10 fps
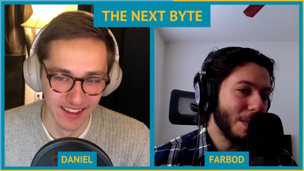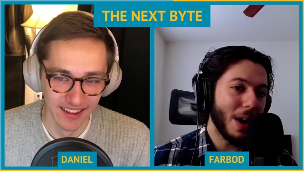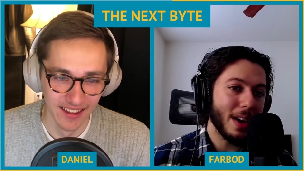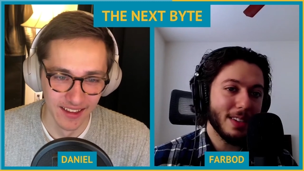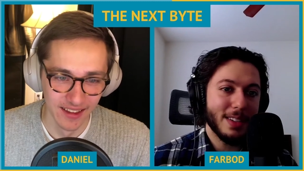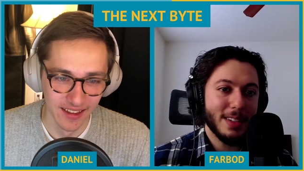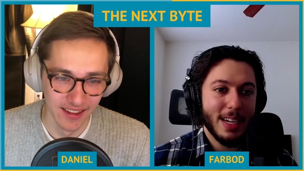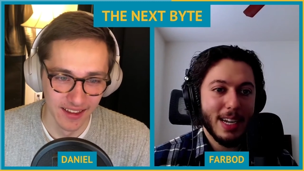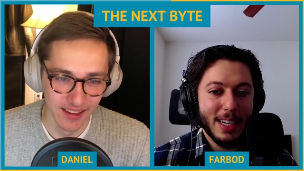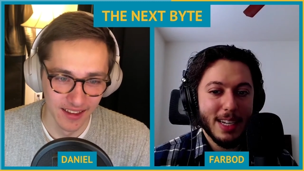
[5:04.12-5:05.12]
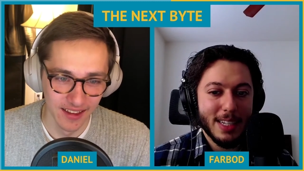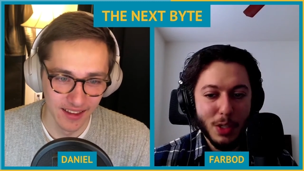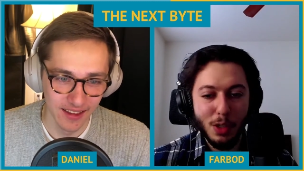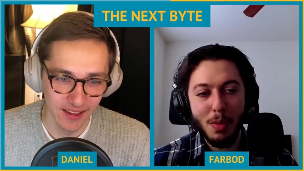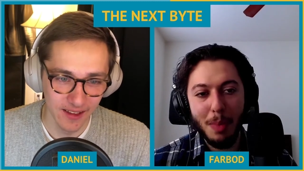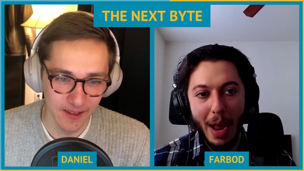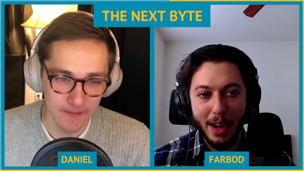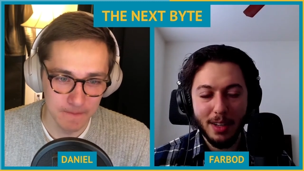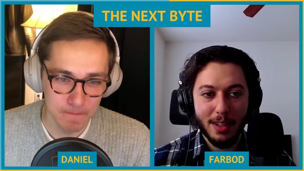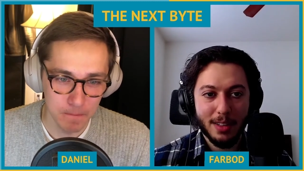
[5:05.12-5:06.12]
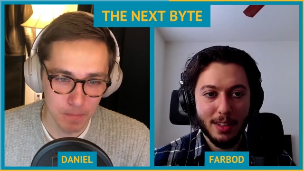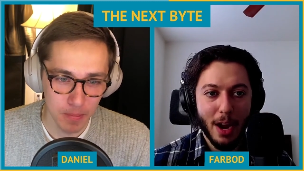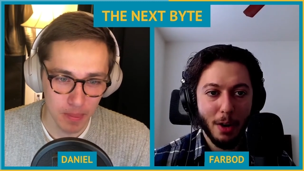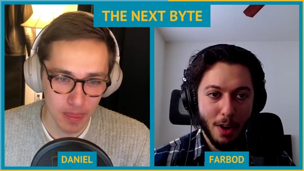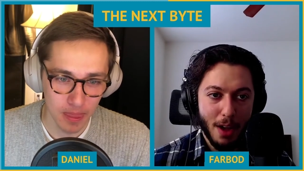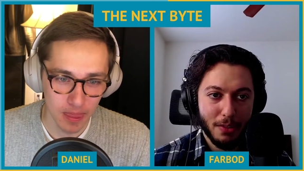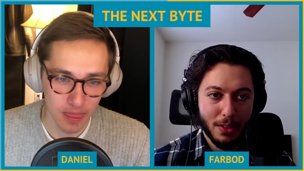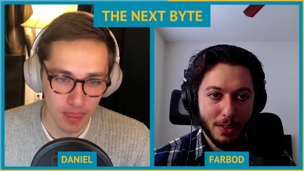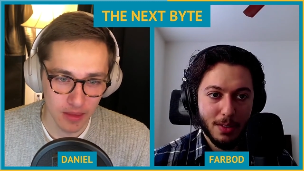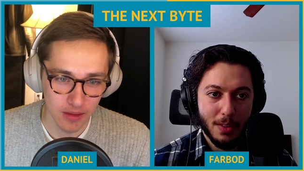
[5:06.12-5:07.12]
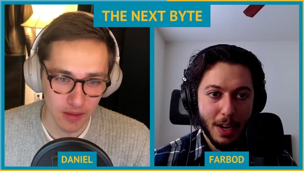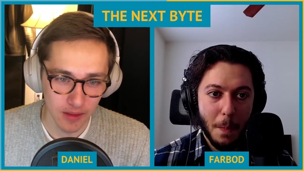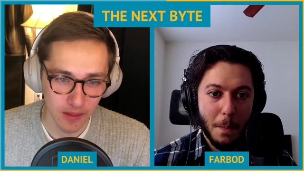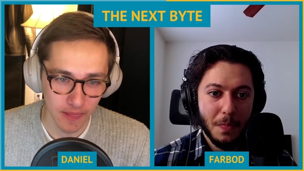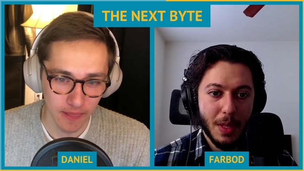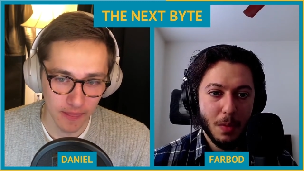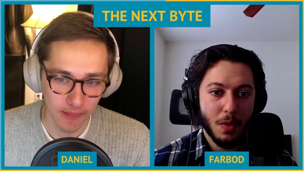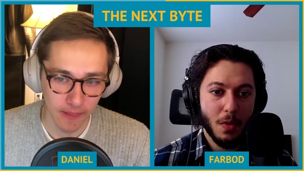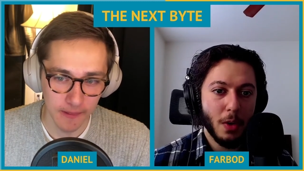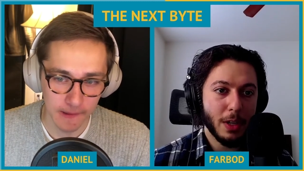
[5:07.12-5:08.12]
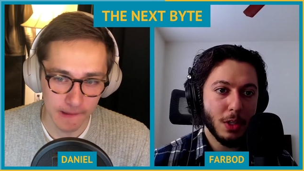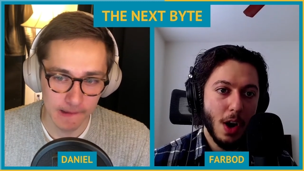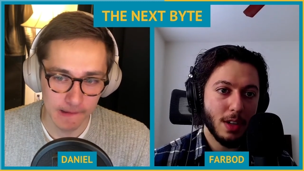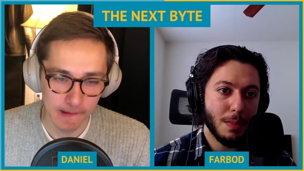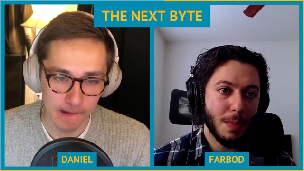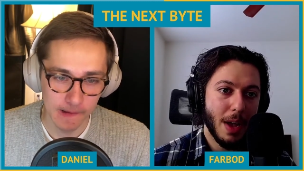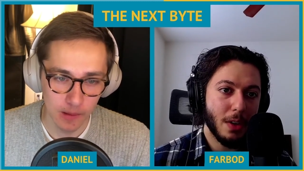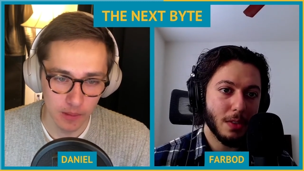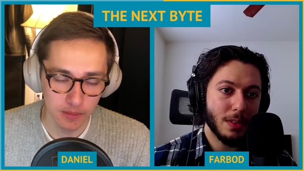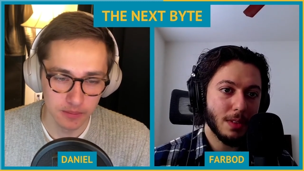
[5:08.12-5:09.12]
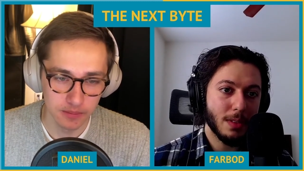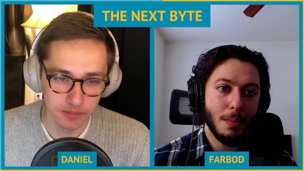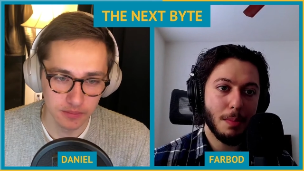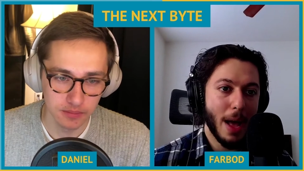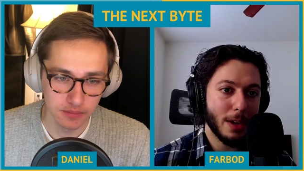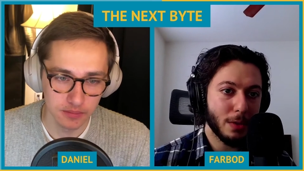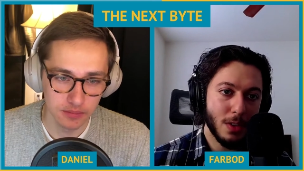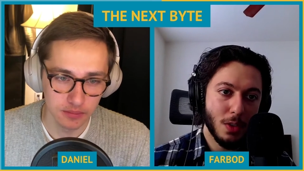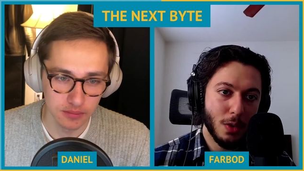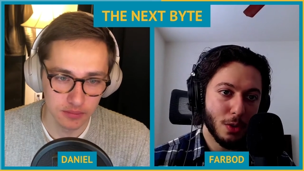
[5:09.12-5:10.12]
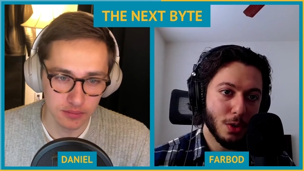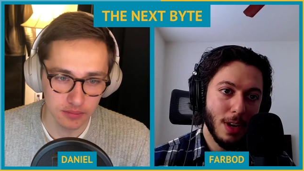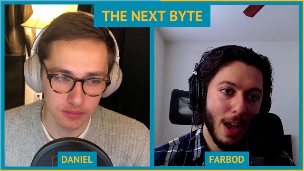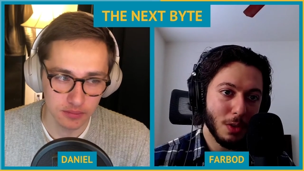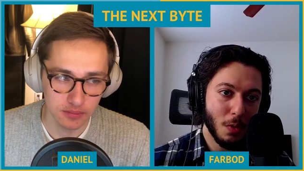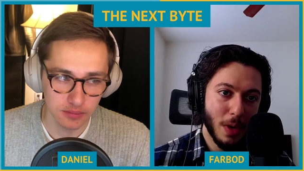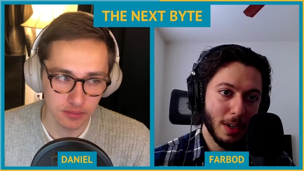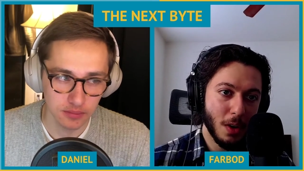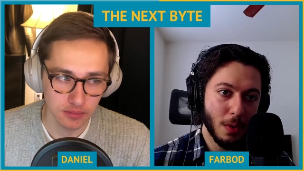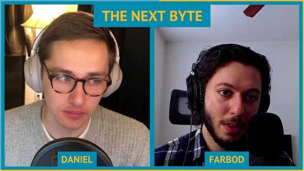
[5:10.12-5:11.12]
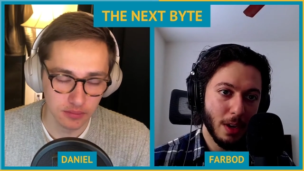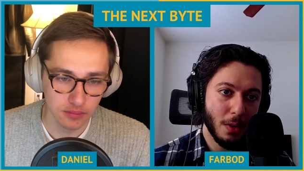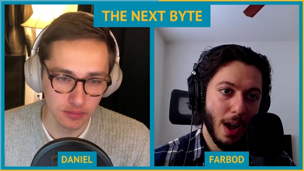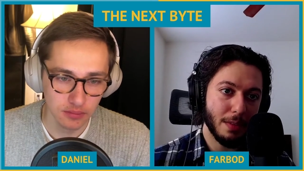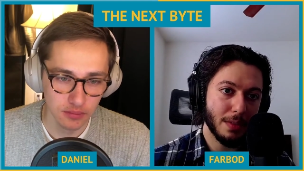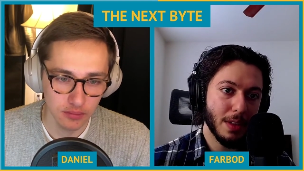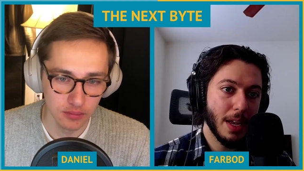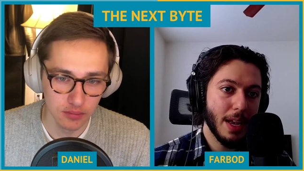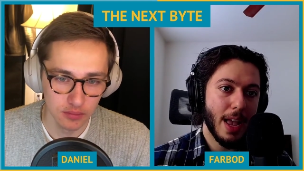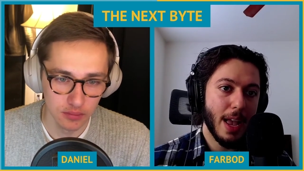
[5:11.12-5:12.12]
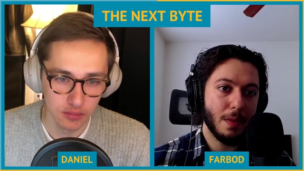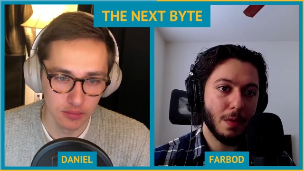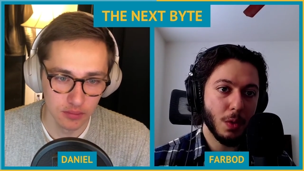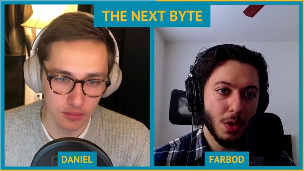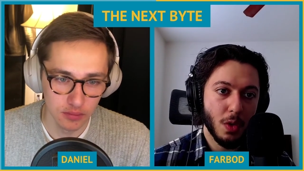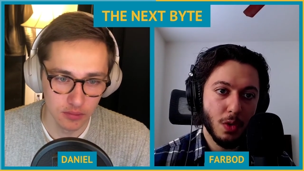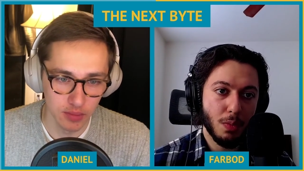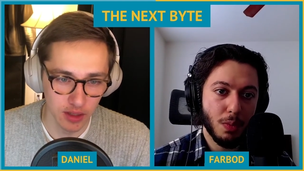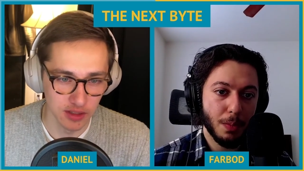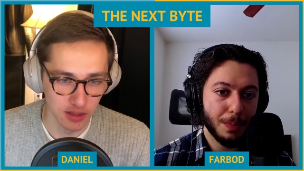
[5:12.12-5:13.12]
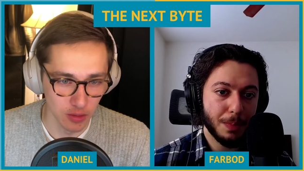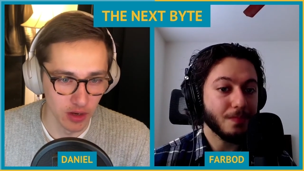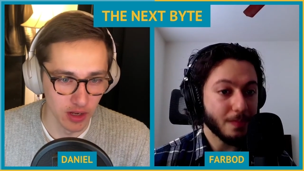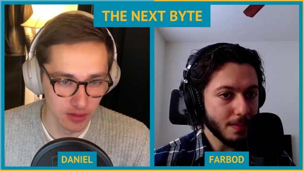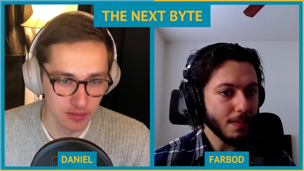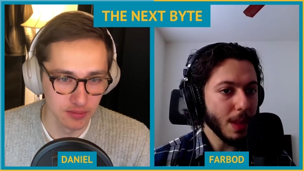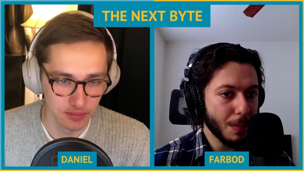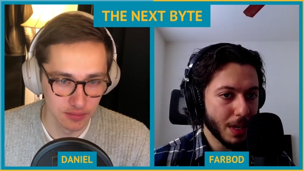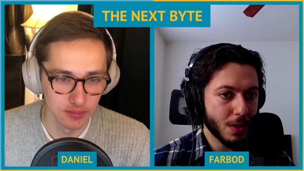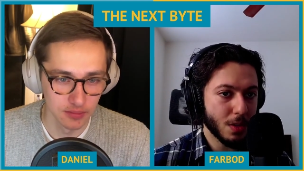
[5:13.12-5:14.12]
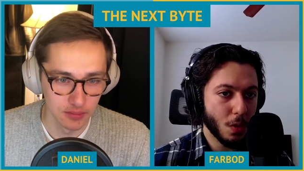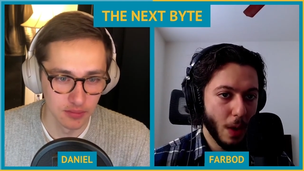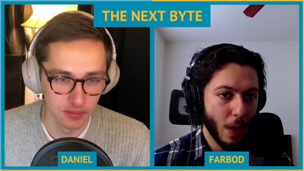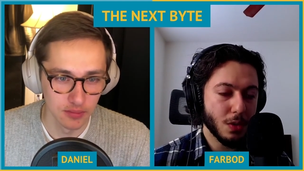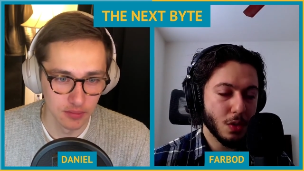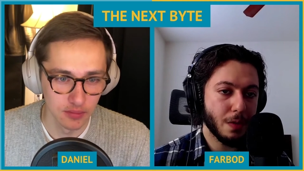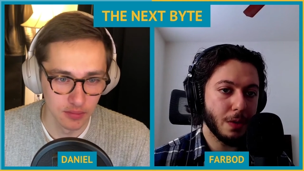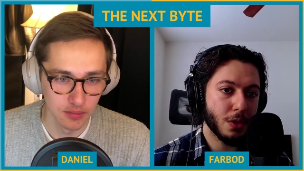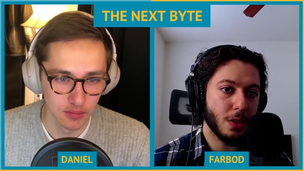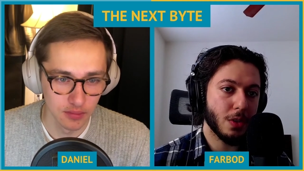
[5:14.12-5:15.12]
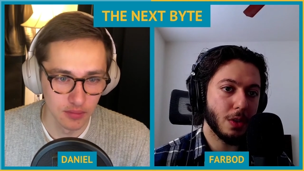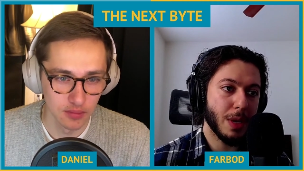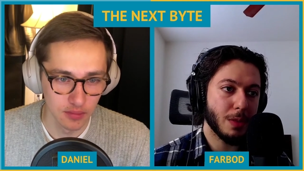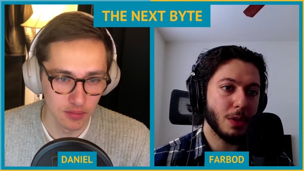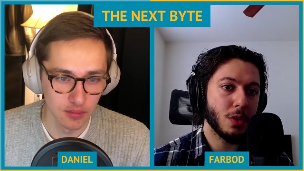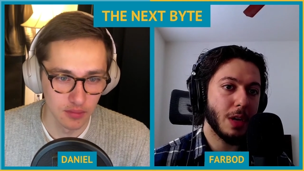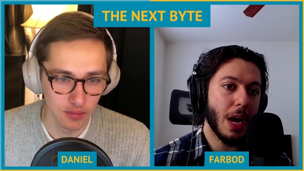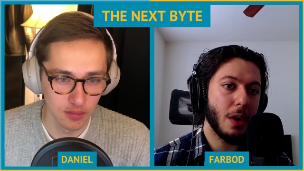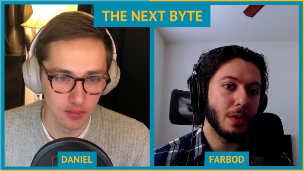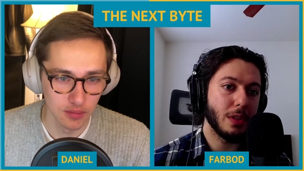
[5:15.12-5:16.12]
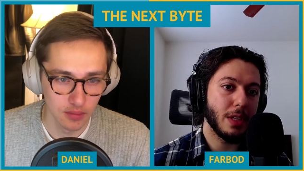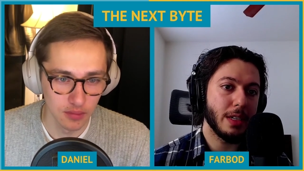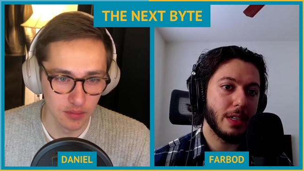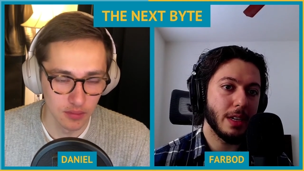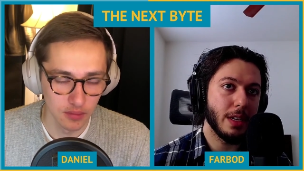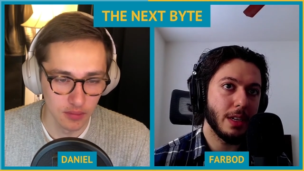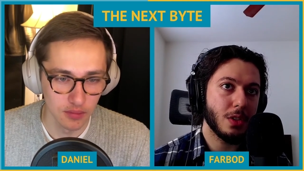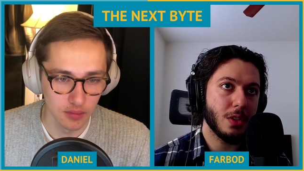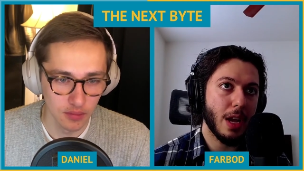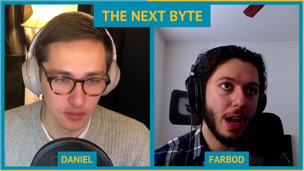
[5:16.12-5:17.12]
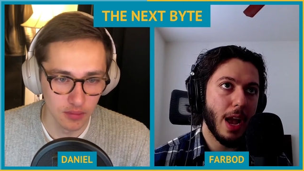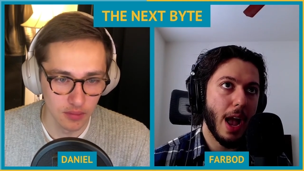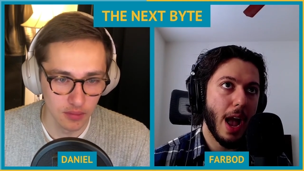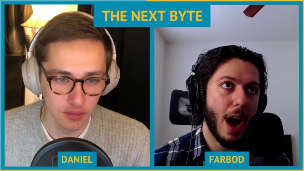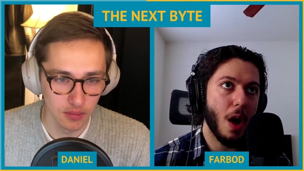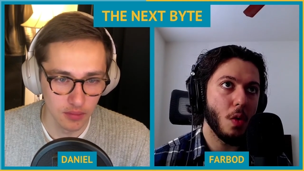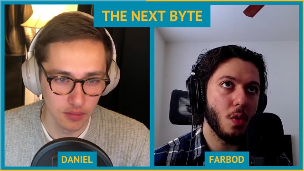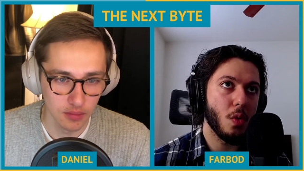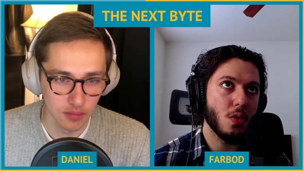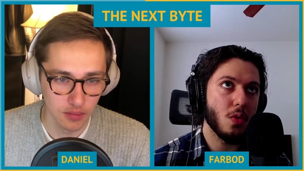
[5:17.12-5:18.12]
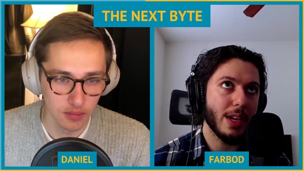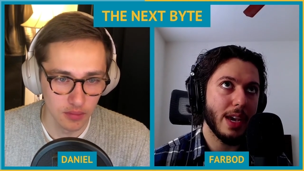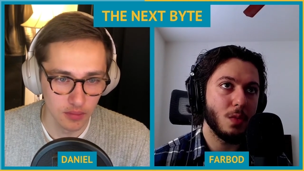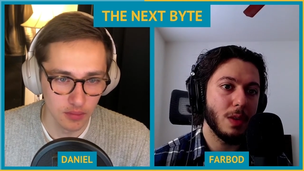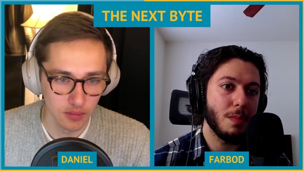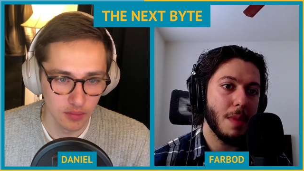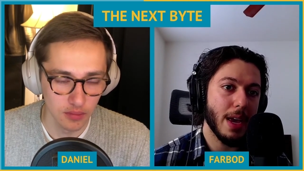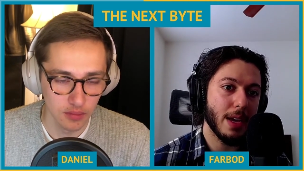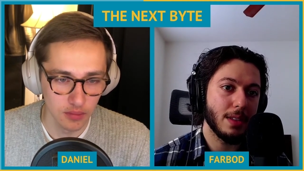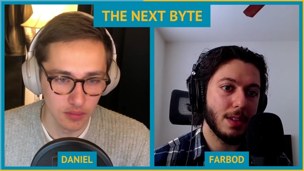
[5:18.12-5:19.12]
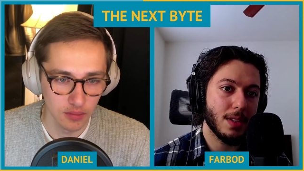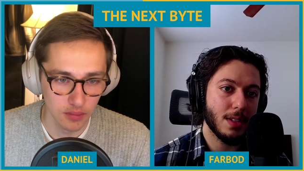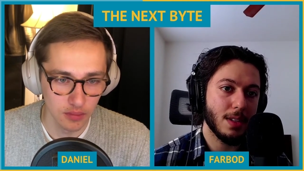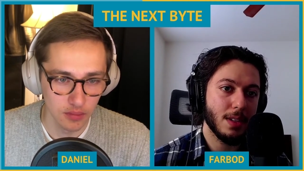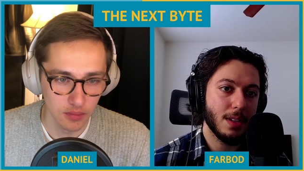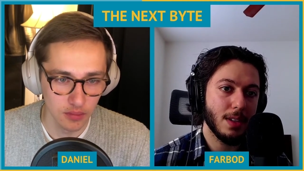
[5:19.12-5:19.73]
Speaker 1: But let's flip it back to aircraft, right? We've already talked about batteries are just not the way to go with aircraft, and fuel cells are because of the weight. Because of the weight. So fuel cells are the best bet. So now the idea is, how can we make this